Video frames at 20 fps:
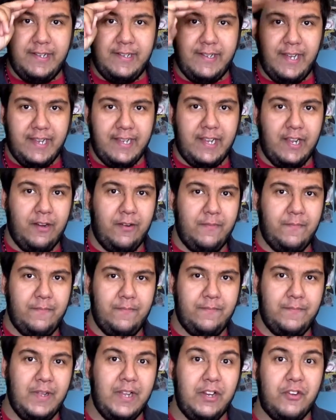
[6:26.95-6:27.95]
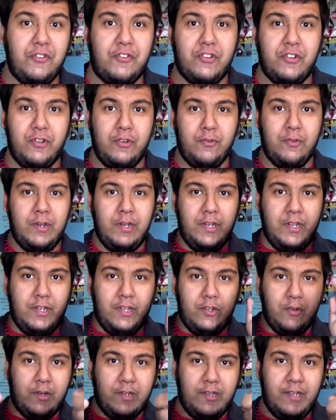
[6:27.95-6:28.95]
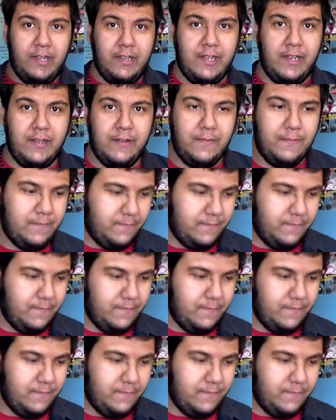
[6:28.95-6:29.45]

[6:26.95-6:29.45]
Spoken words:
Take care. Here's to Yooka Laylee.